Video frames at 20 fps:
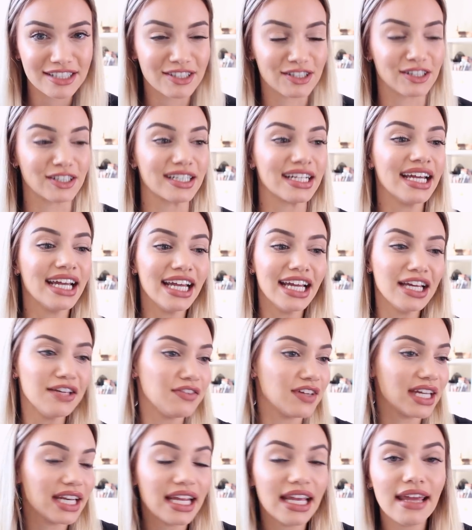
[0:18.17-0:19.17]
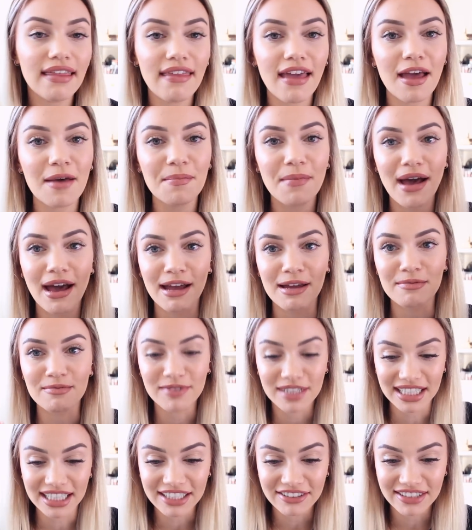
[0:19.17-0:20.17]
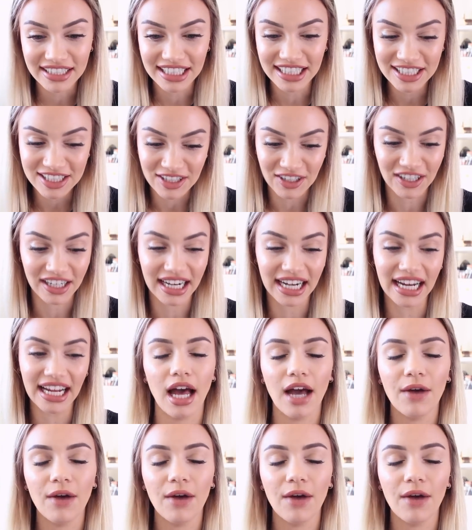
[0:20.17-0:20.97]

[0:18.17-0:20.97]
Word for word: So if you can hear them, I'm really, really sorry.